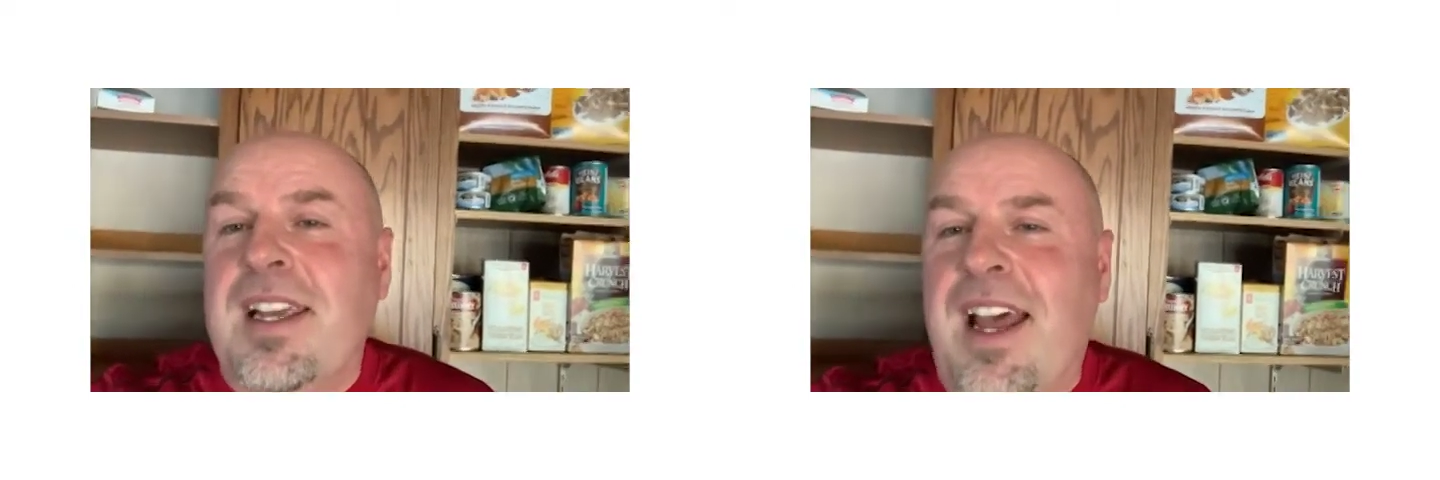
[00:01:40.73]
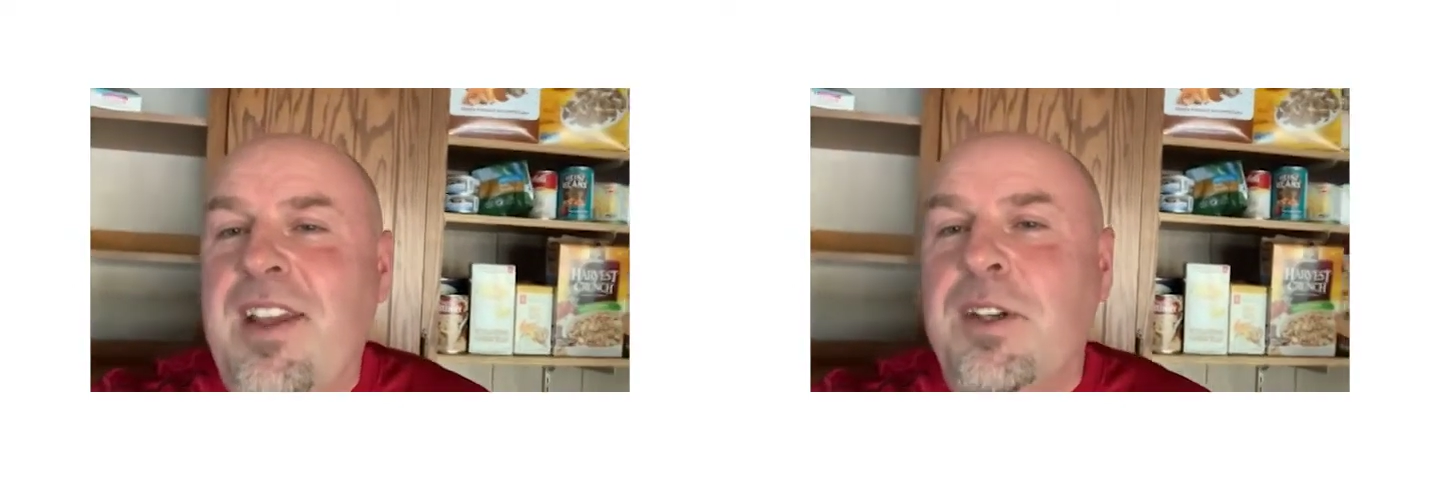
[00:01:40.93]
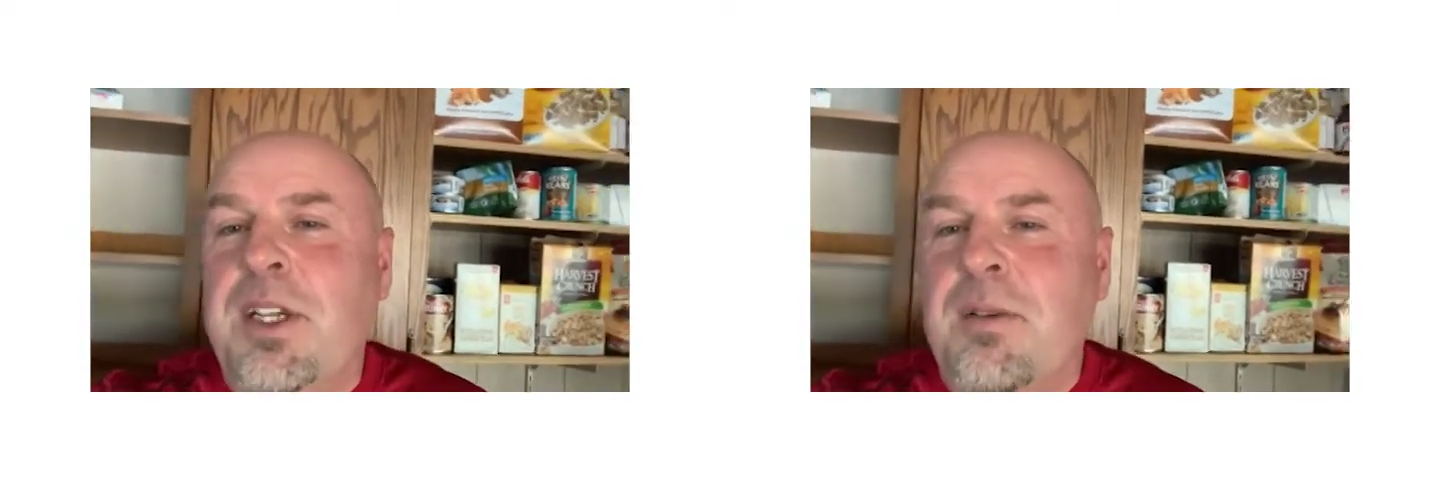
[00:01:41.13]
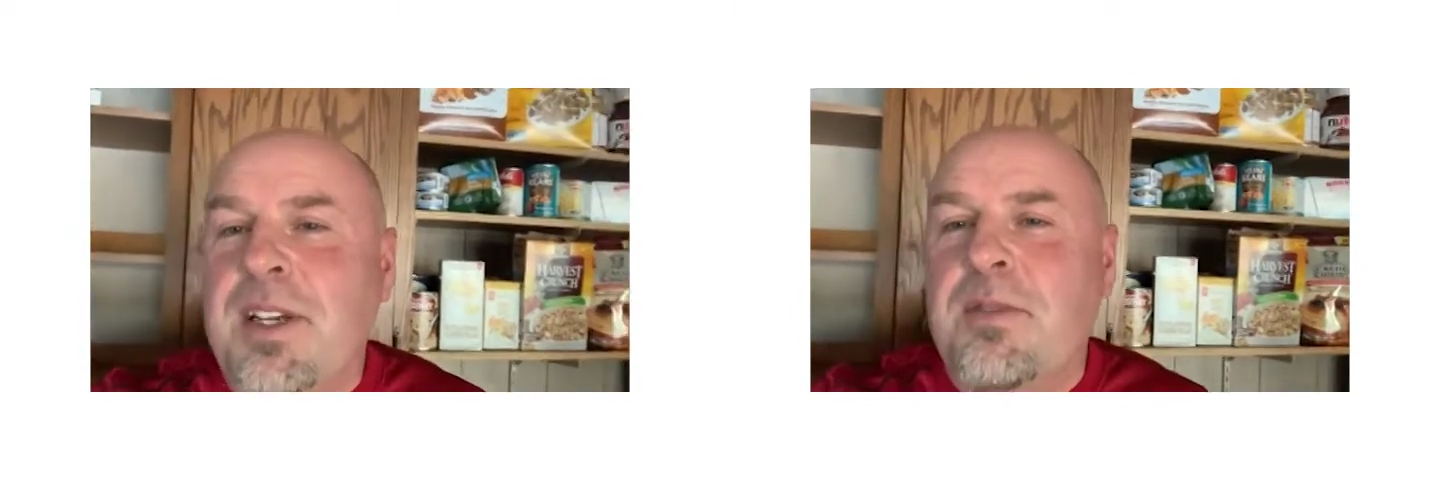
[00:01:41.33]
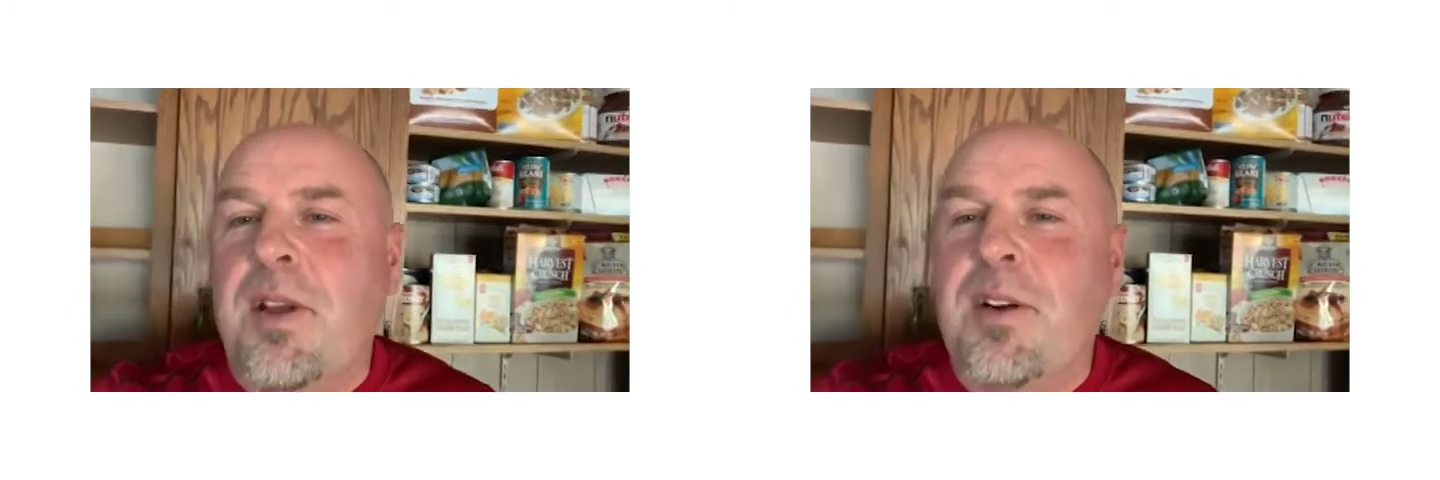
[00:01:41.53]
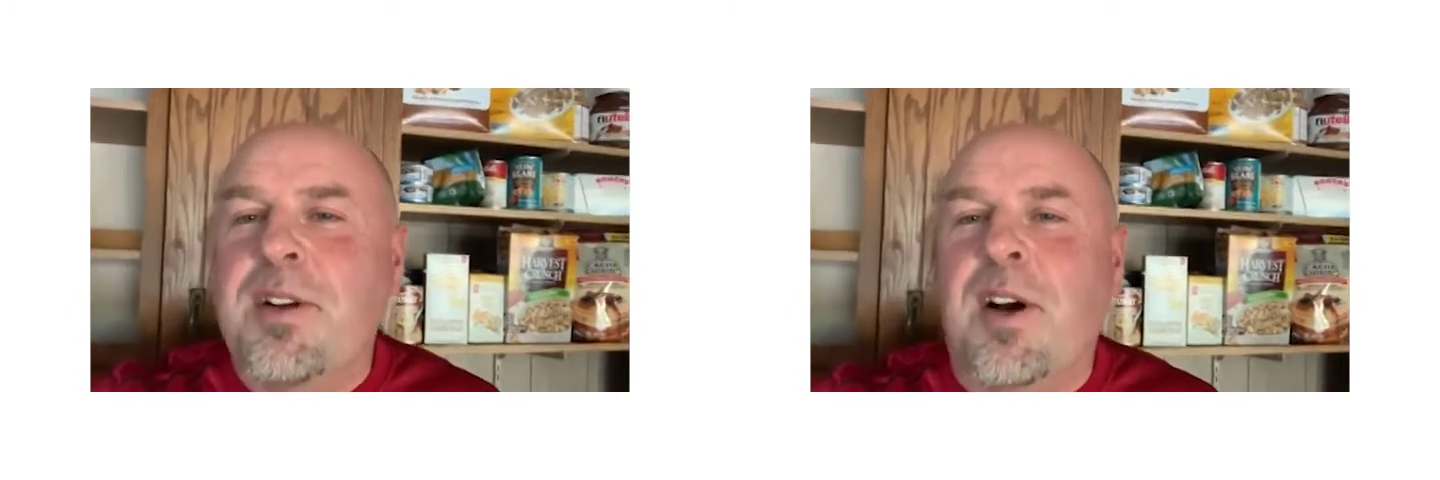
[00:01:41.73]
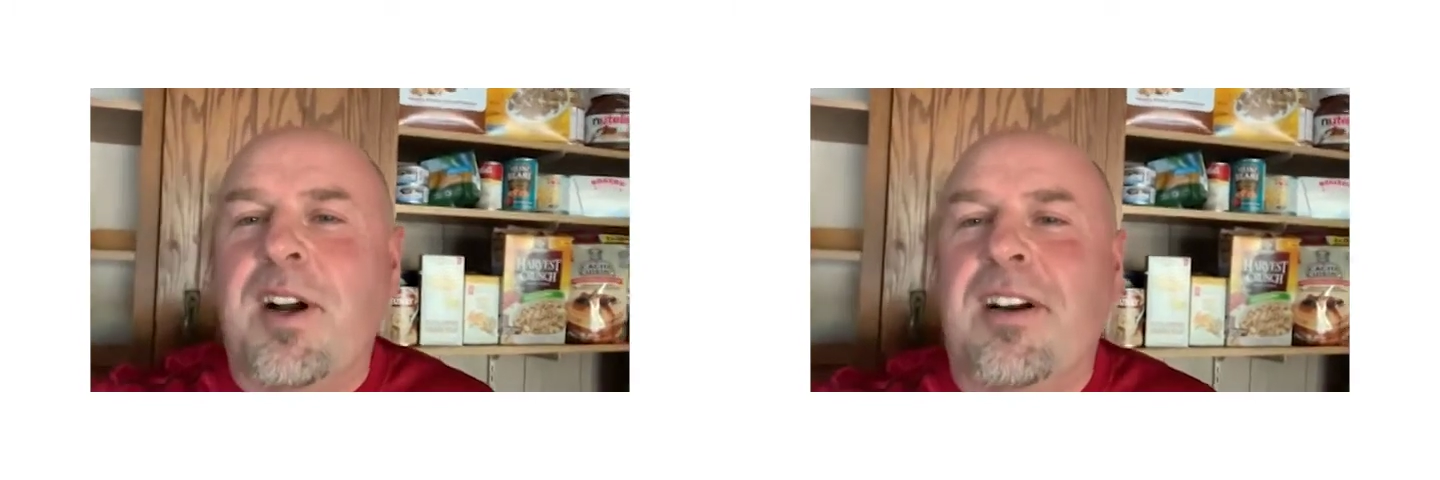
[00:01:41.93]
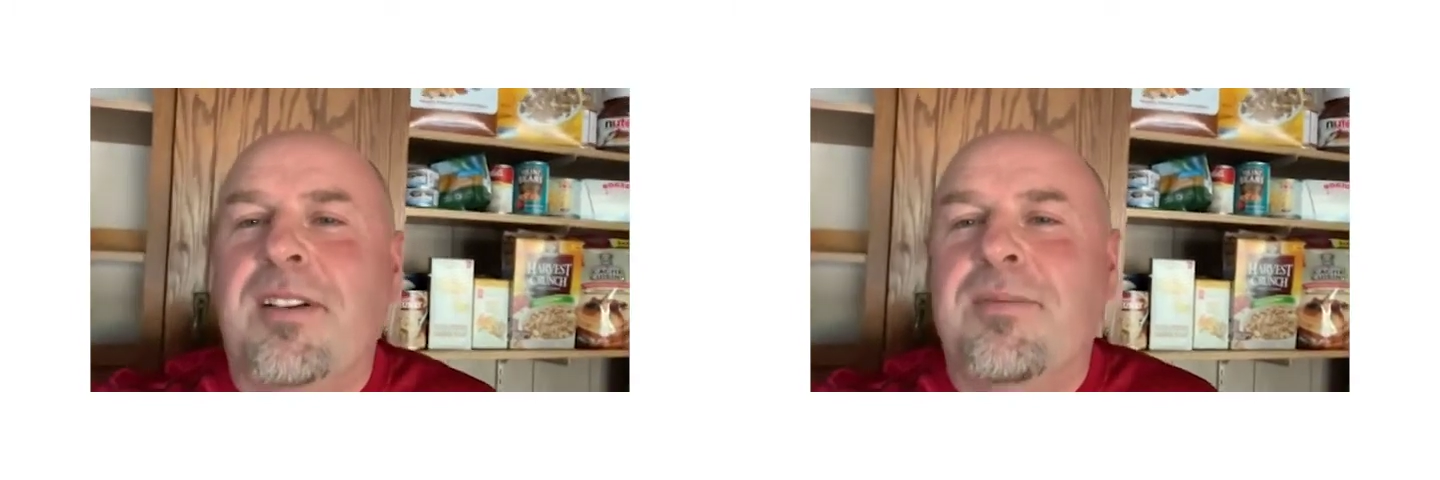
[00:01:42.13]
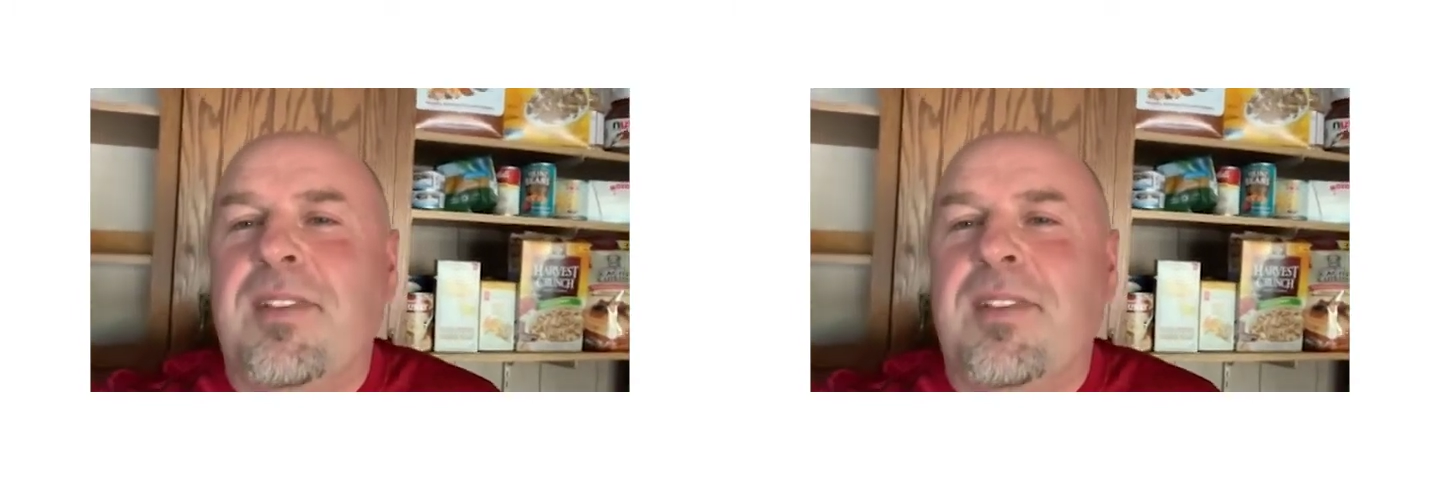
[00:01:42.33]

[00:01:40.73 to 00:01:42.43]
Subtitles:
and there she was with her daughter.